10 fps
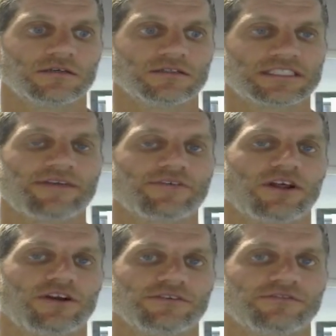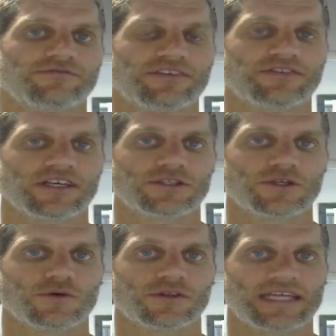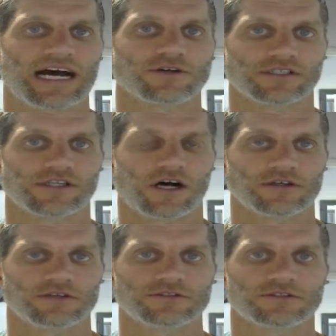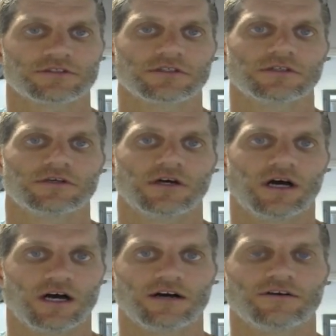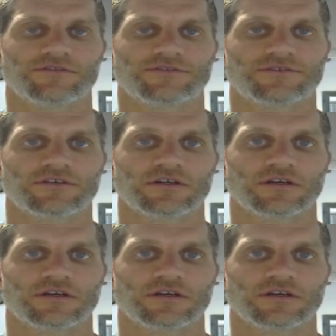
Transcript: $752,000 of